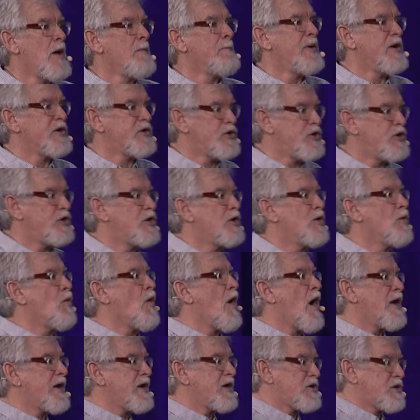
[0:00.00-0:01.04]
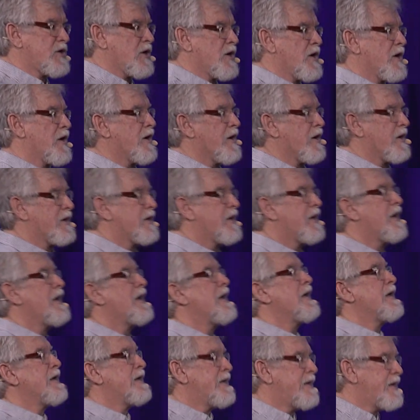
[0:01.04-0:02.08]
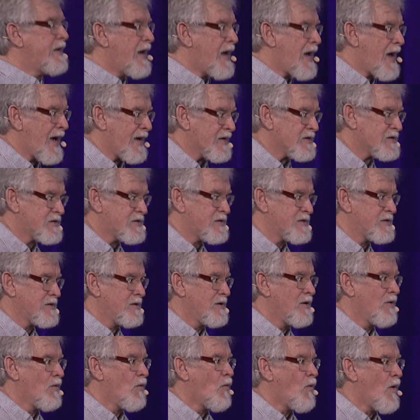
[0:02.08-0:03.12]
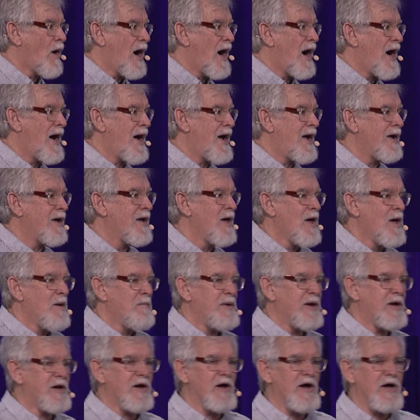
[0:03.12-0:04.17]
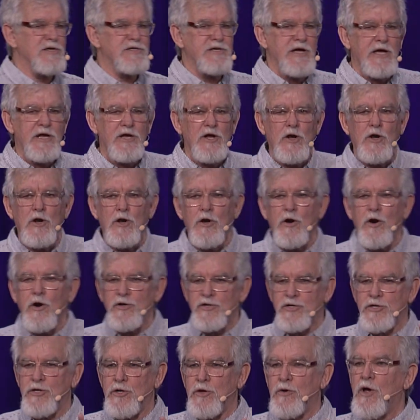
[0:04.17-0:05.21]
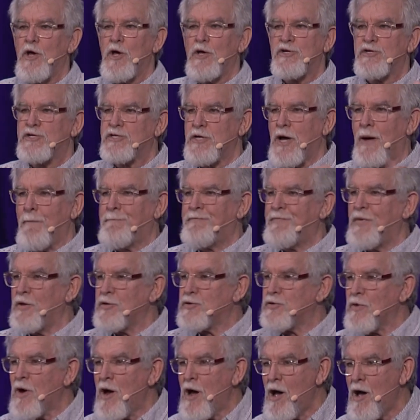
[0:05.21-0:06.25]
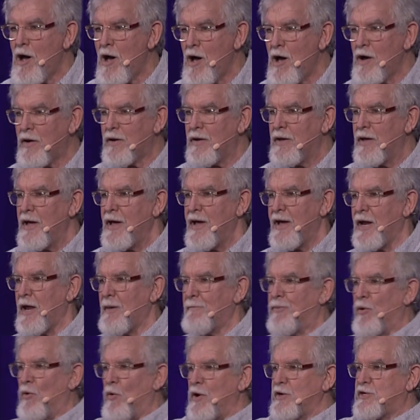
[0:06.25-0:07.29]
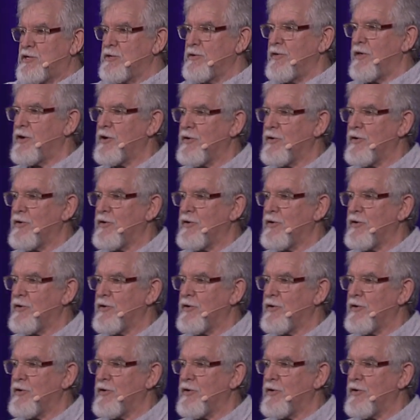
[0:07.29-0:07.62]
But do you want it to hurt? Yes. Why? Because it alerts you. Something's wrong, and it points you in the